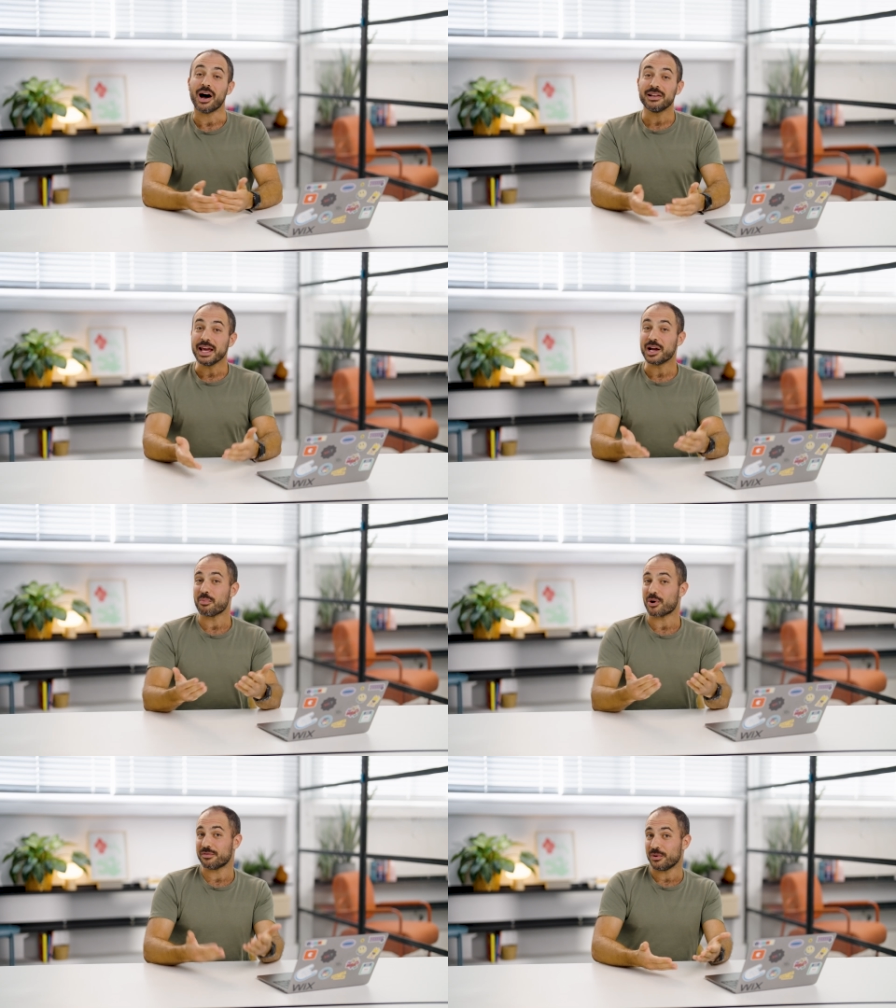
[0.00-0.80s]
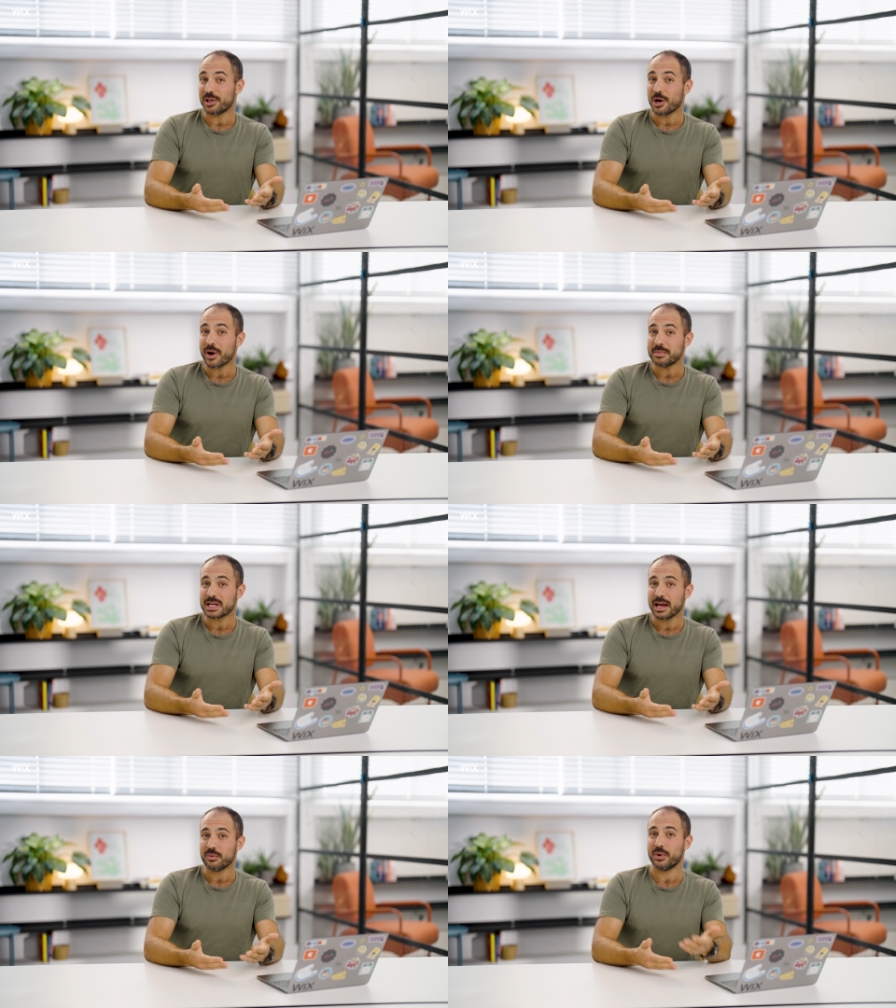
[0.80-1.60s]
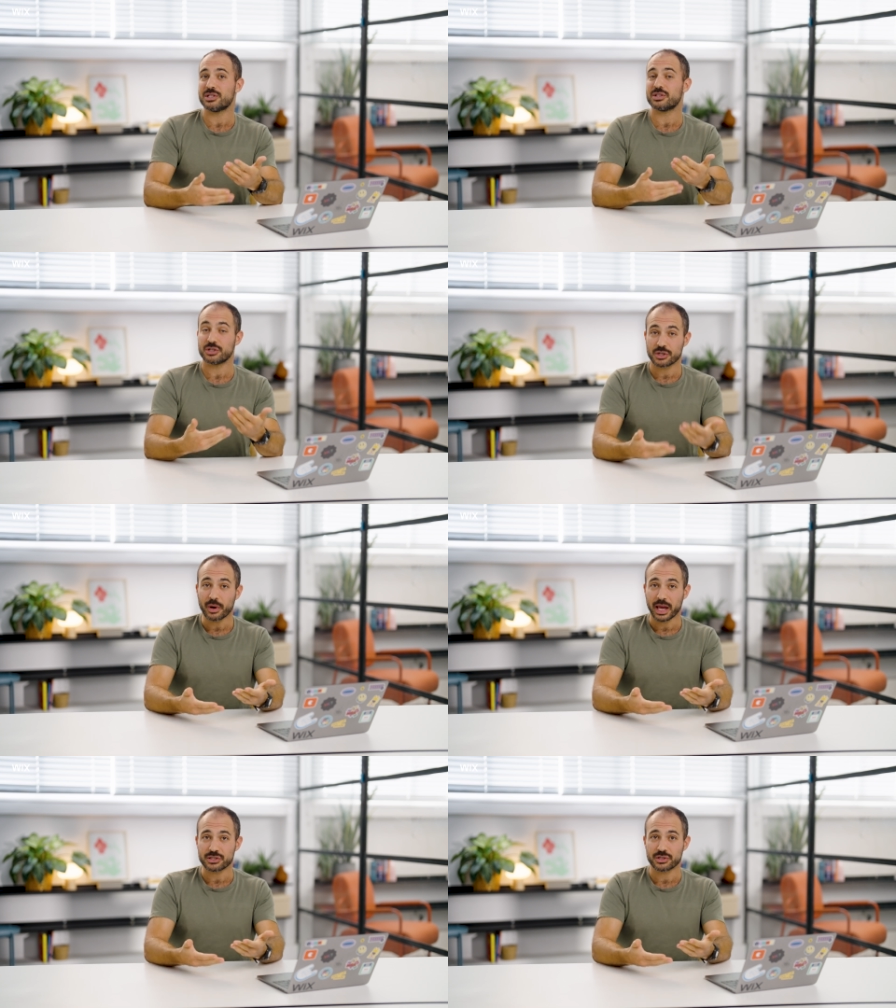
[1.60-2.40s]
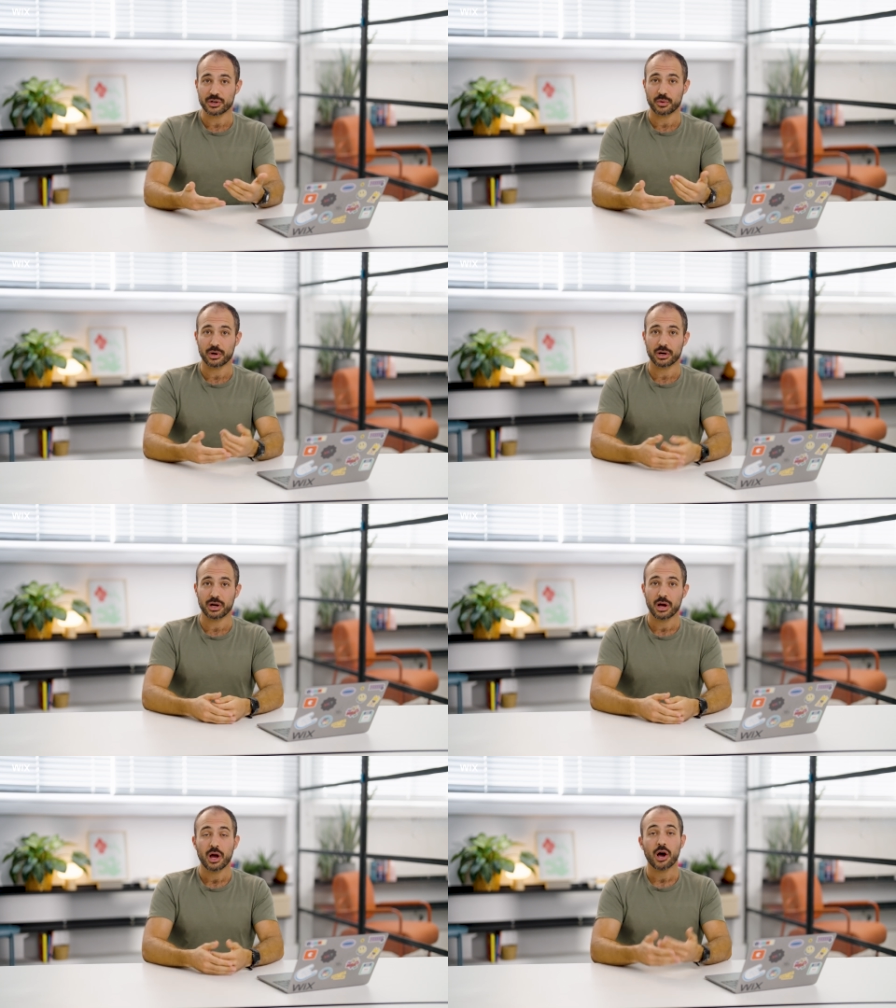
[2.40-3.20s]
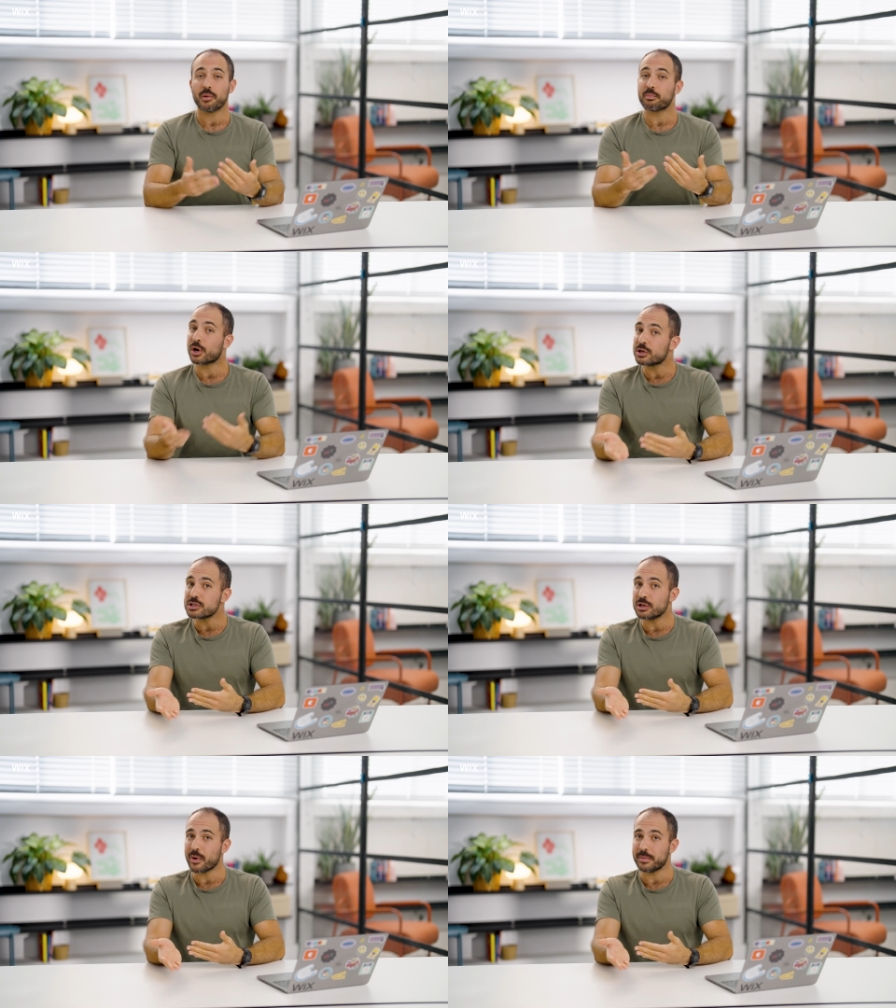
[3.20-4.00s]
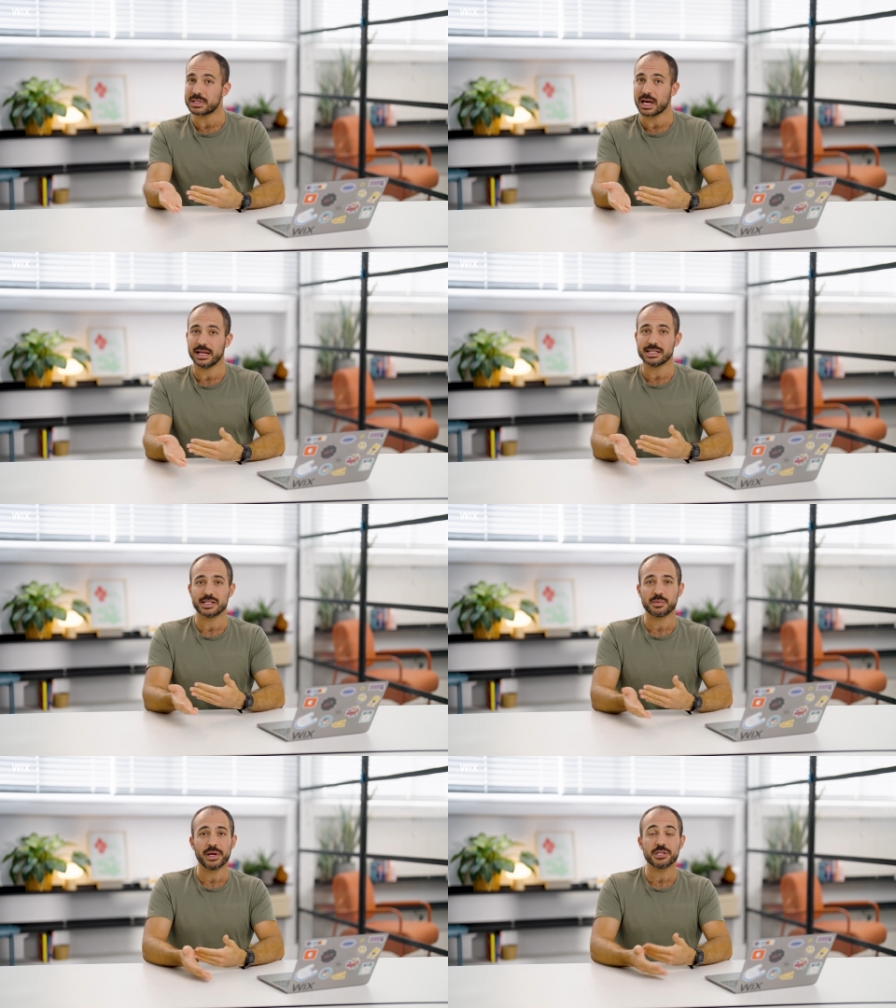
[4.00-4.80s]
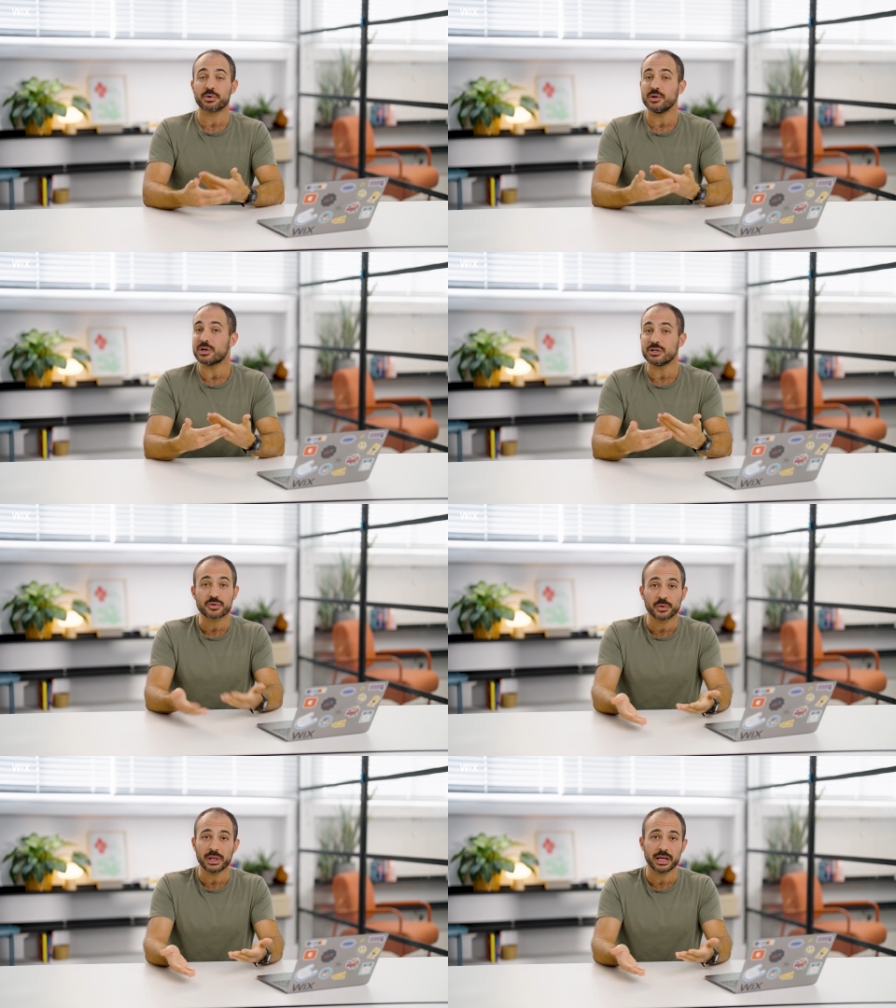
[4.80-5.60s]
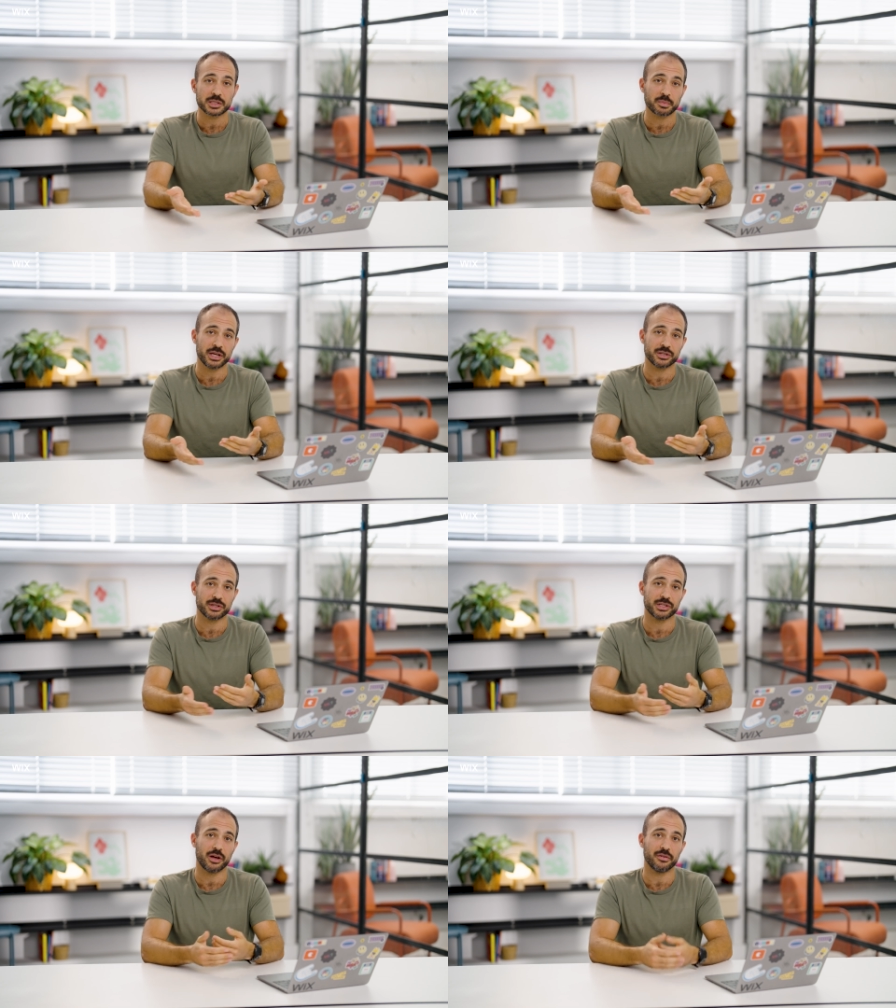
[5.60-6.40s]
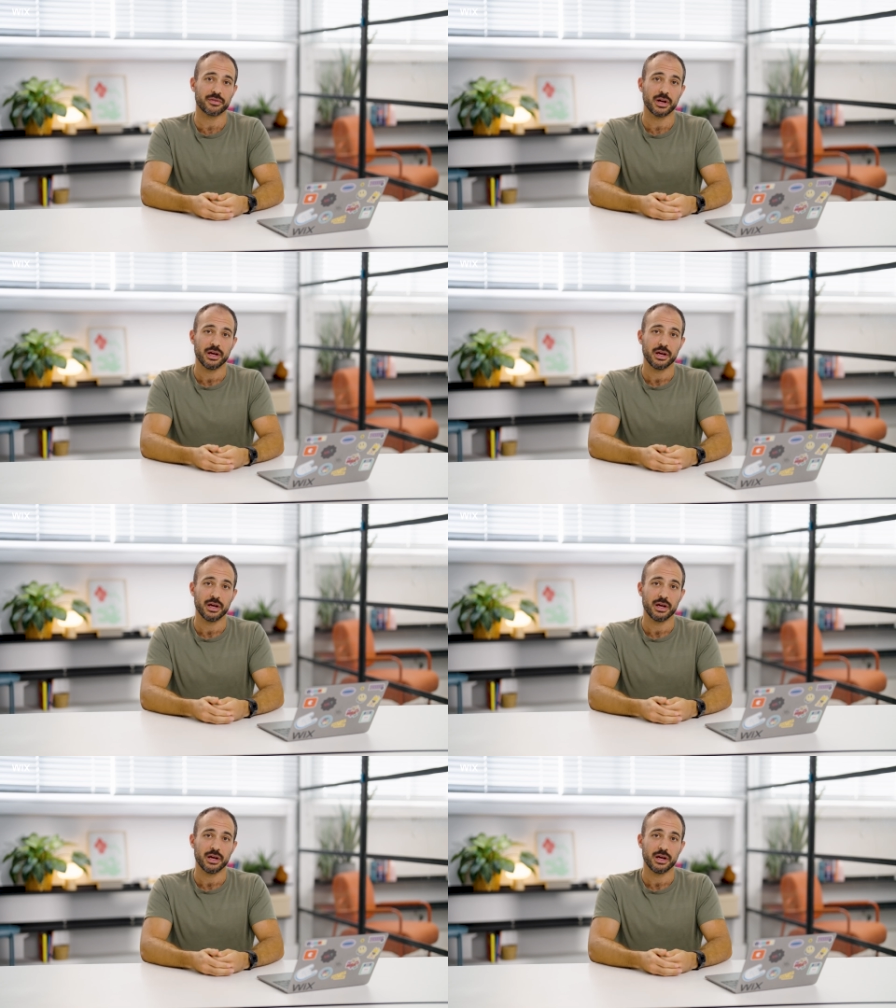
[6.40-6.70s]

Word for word: Unlike a portfolio website, which showcases your work, a personal website is a space where you can truly express yourself.